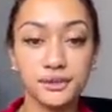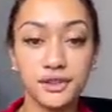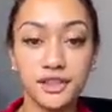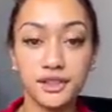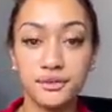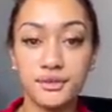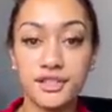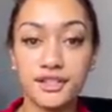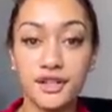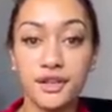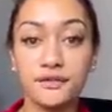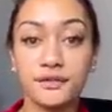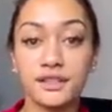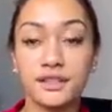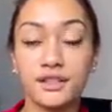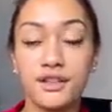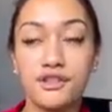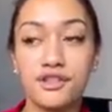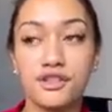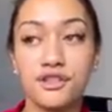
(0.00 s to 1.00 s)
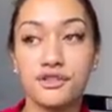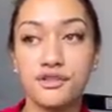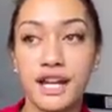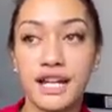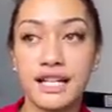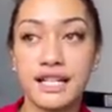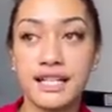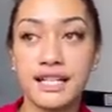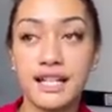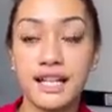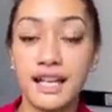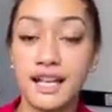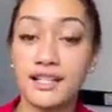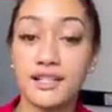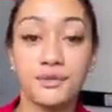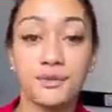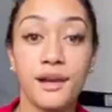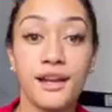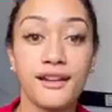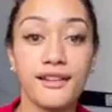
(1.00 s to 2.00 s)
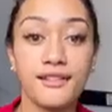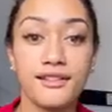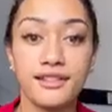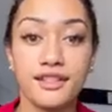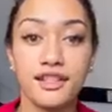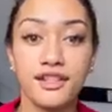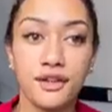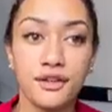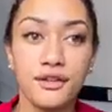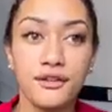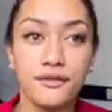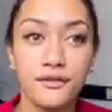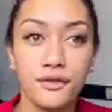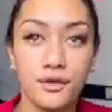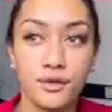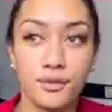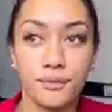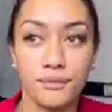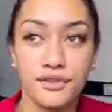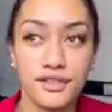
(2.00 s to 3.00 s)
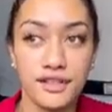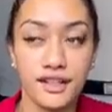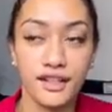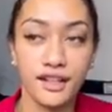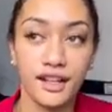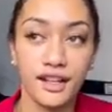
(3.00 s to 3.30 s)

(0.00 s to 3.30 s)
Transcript: when it was over in Australia, as well as the uniforms.